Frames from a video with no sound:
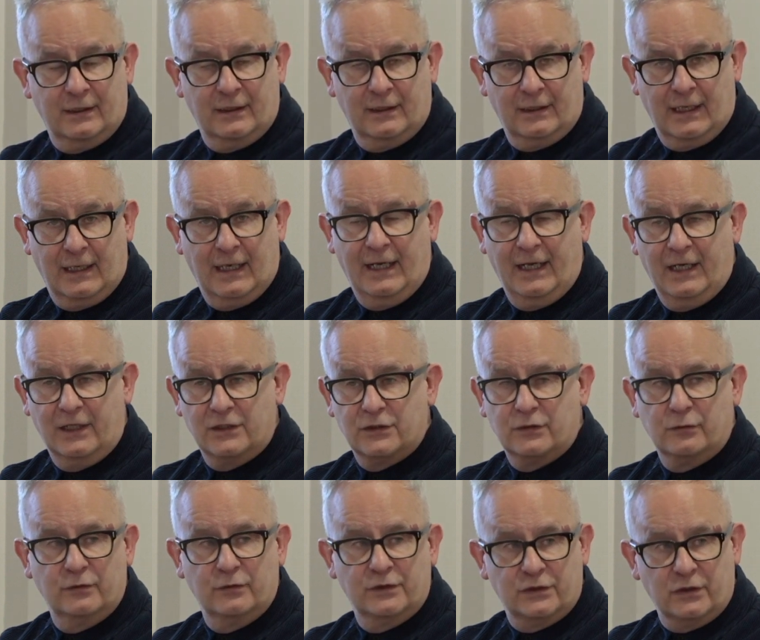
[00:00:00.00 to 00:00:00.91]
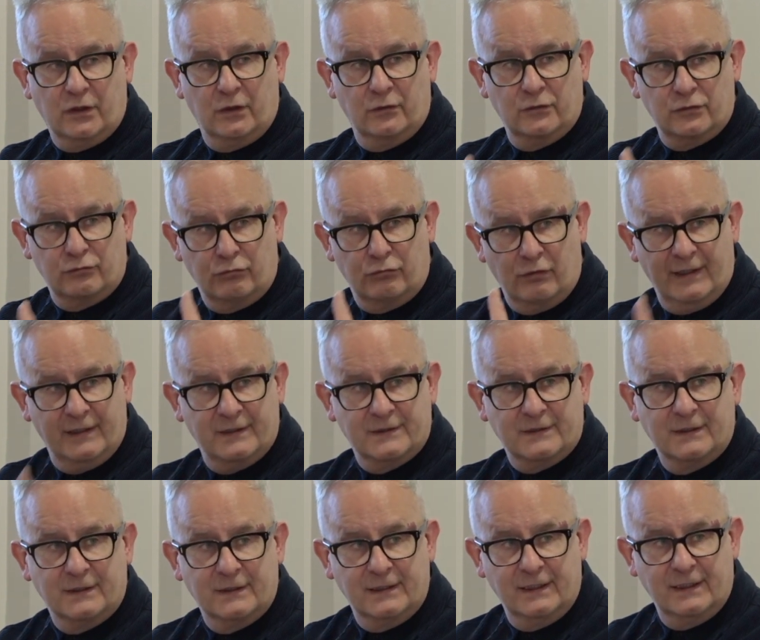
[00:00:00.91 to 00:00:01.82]
annex, which goes right
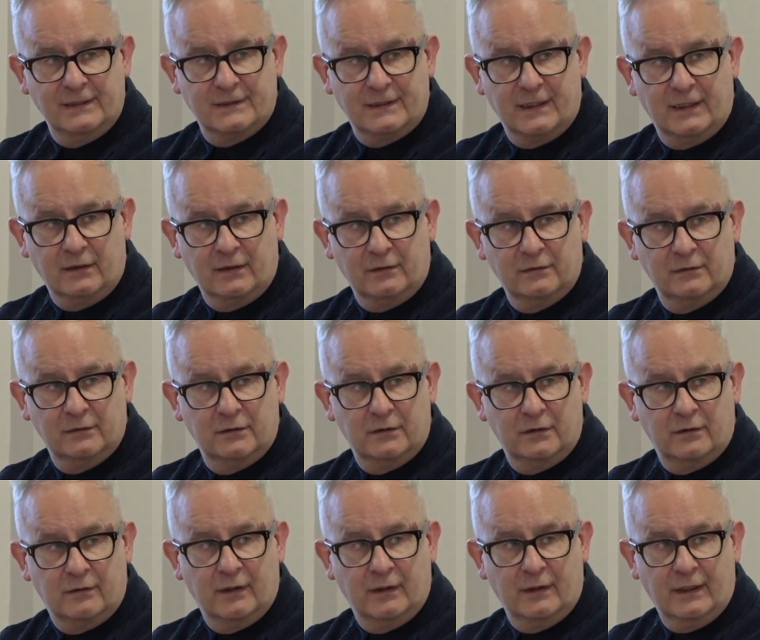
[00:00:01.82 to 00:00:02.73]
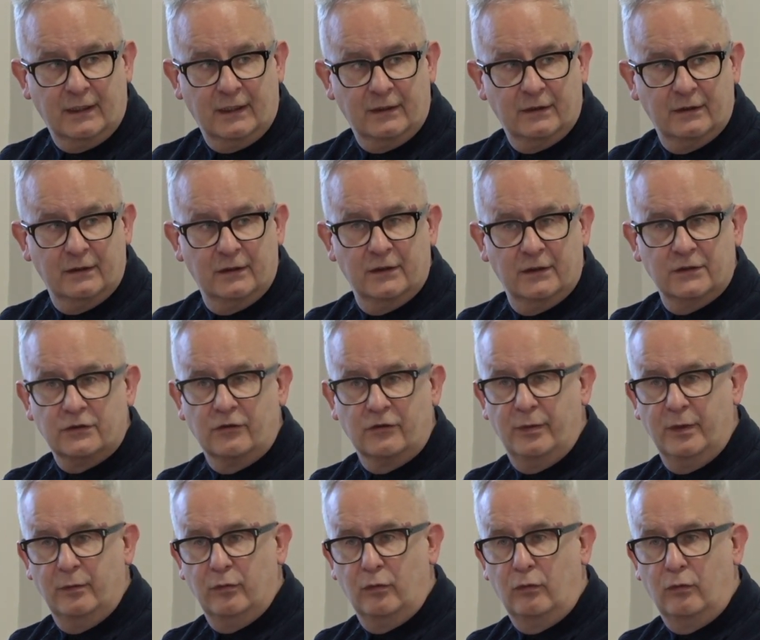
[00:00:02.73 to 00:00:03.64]
into the detail around that. So if
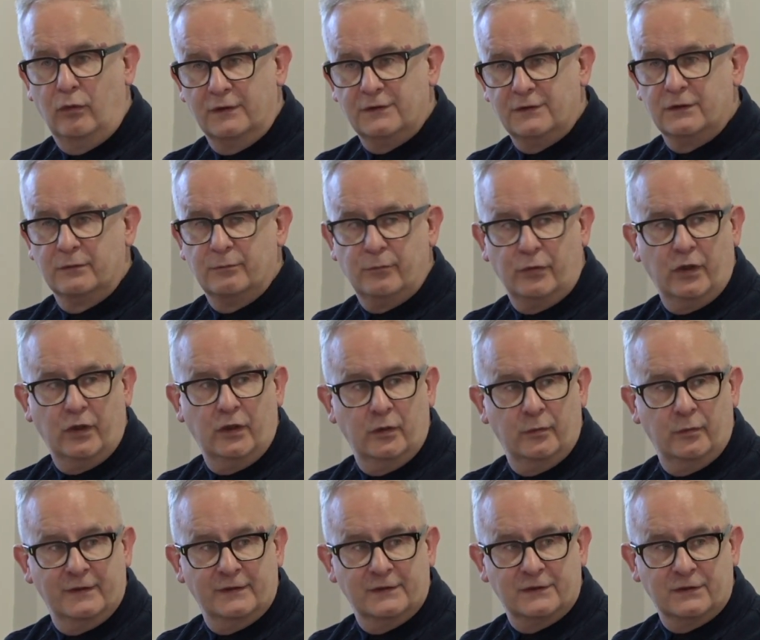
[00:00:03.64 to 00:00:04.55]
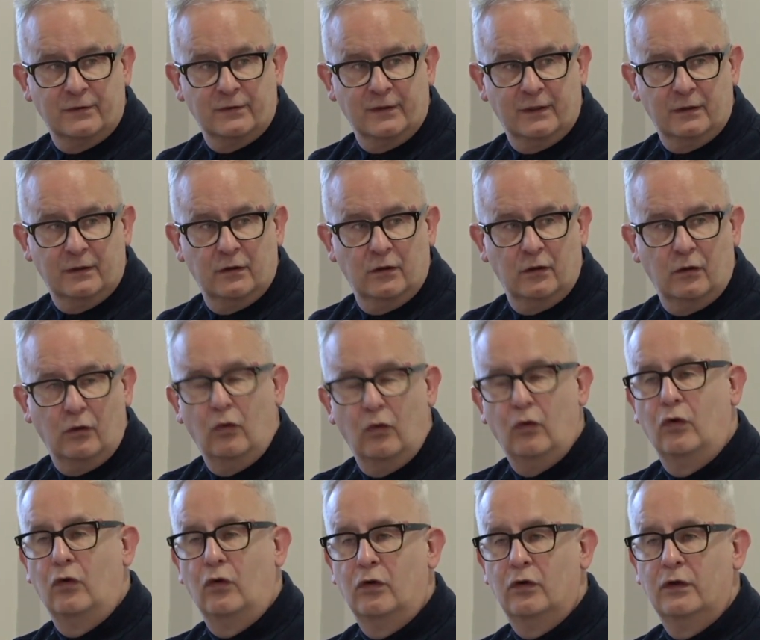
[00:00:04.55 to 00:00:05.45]
people want to probe into it,
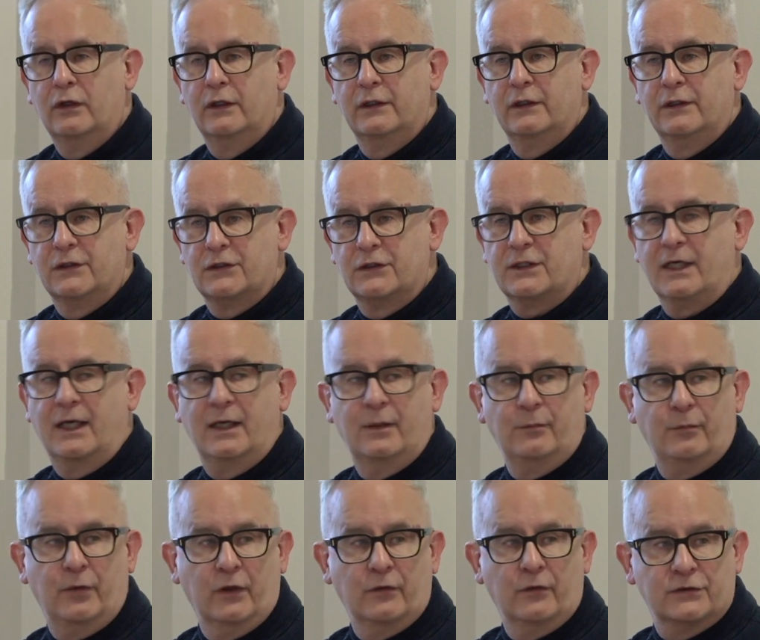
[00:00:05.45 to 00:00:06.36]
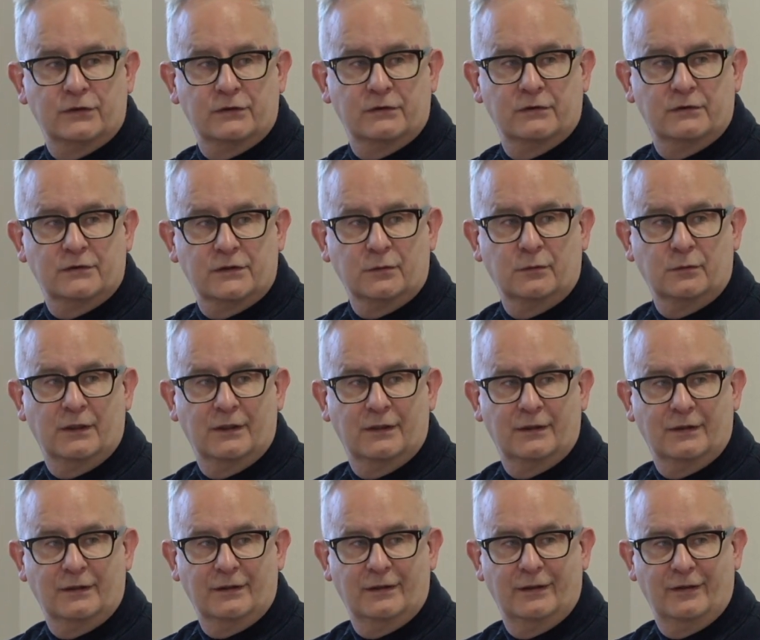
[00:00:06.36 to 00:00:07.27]
or you signpost to
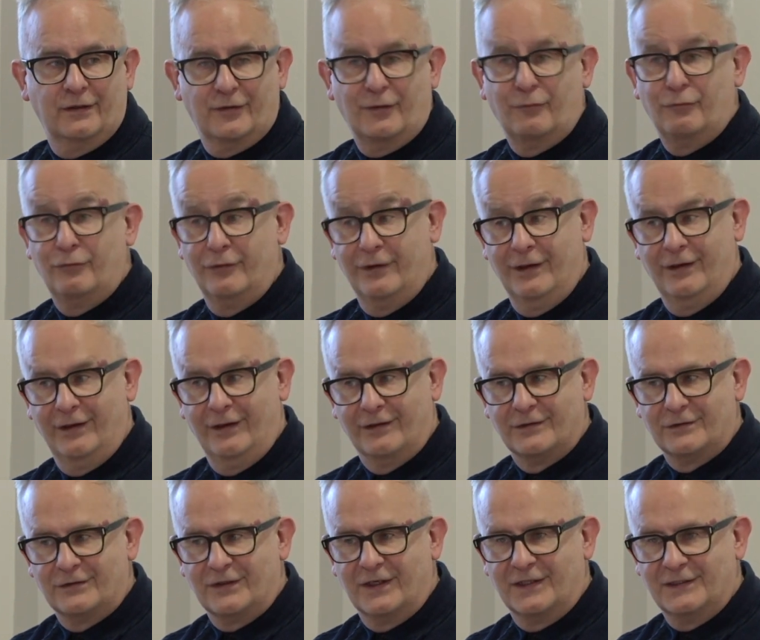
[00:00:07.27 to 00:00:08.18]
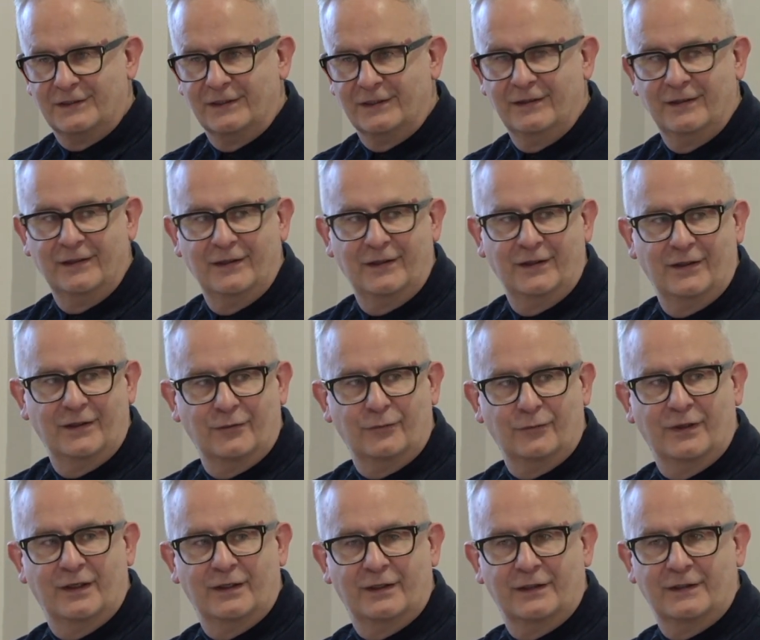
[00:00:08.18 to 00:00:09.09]
where, if they're really interested,
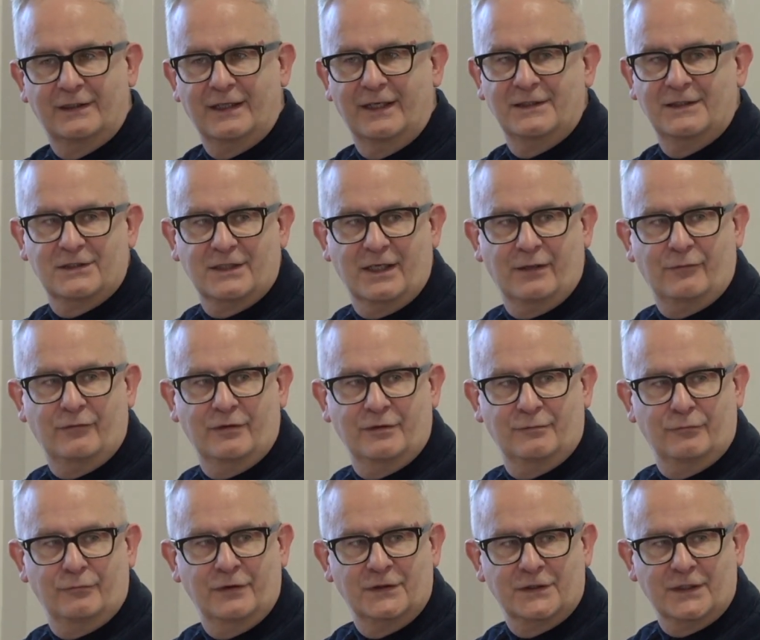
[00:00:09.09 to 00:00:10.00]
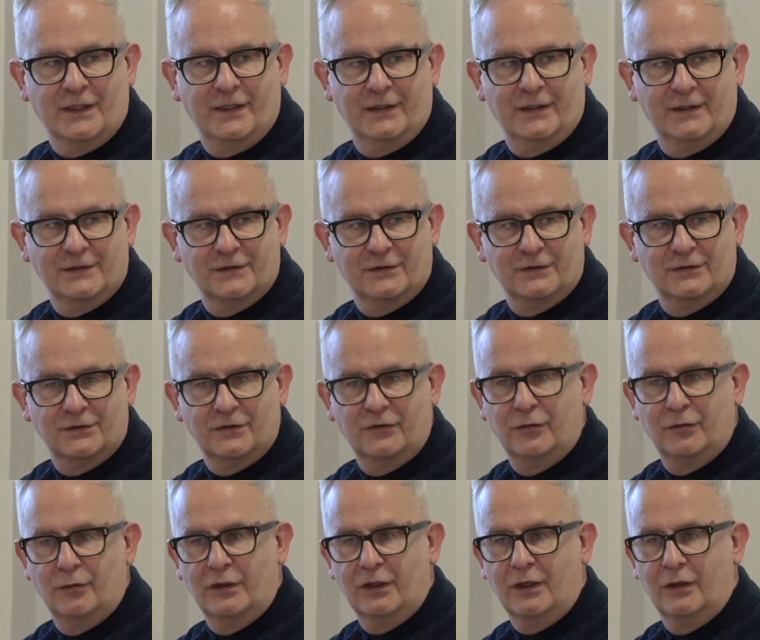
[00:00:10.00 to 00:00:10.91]
where the data set resides. So if
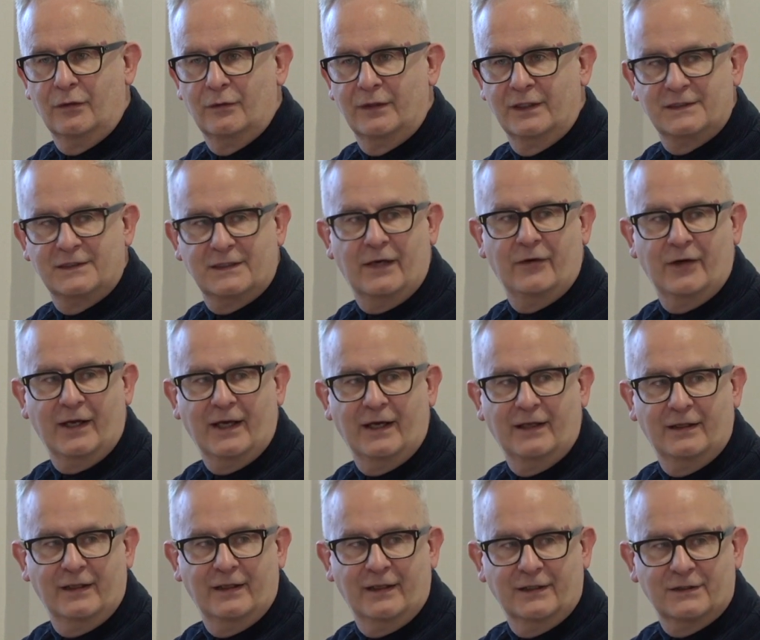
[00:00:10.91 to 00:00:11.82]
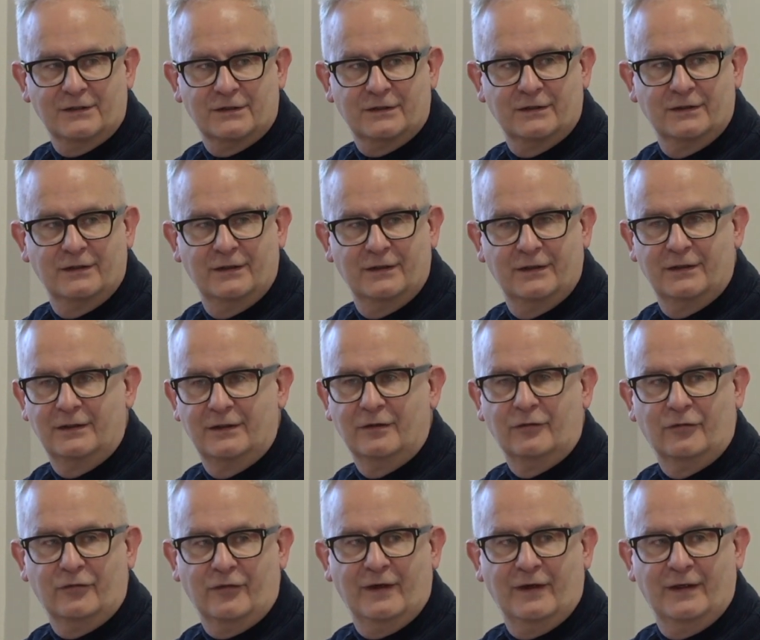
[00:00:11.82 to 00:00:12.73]
you want to go and interrogate this, you'll
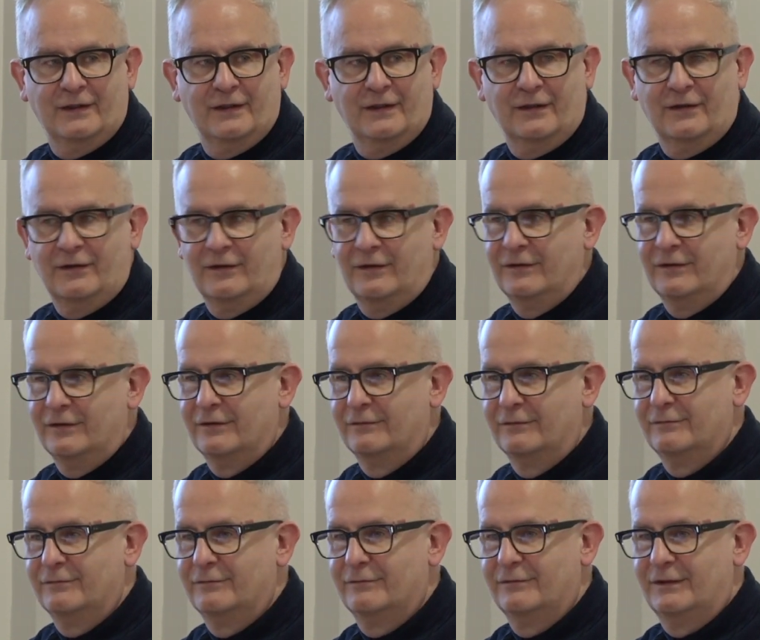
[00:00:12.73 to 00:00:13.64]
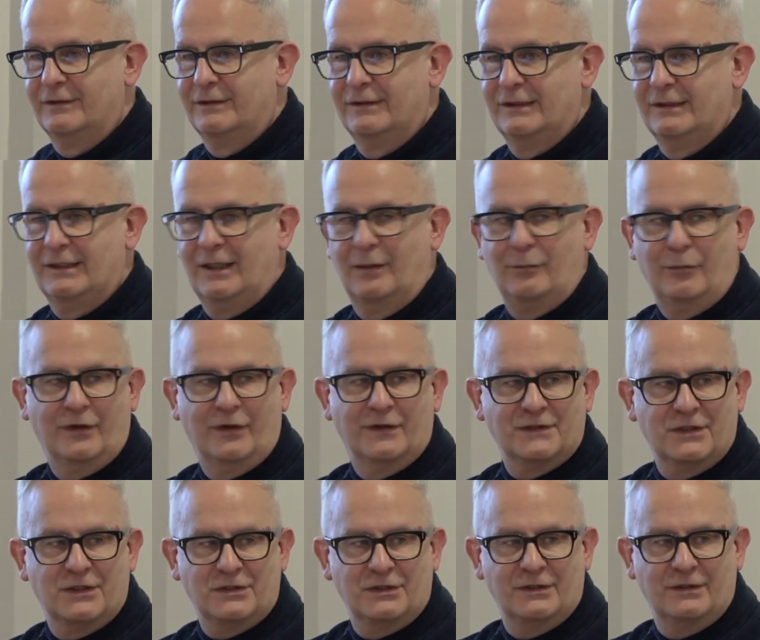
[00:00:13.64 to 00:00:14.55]
find it on that
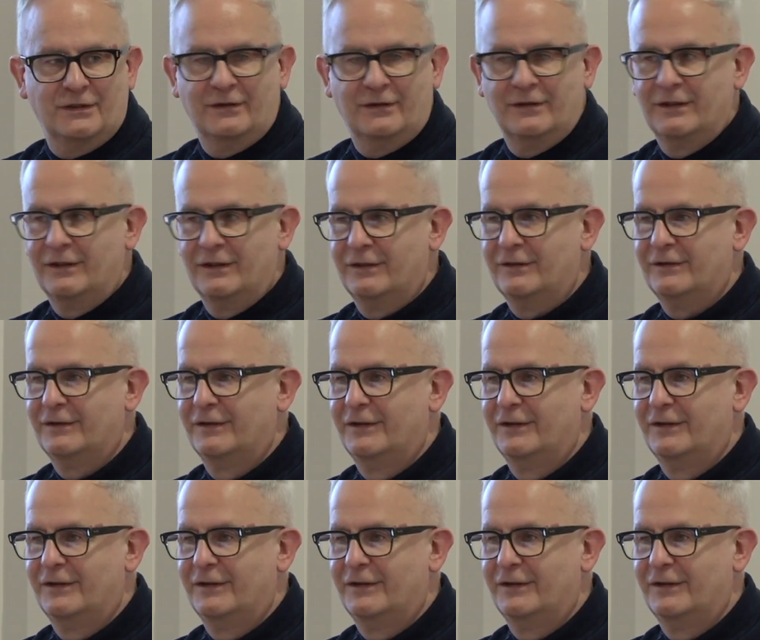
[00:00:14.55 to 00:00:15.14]
partition on the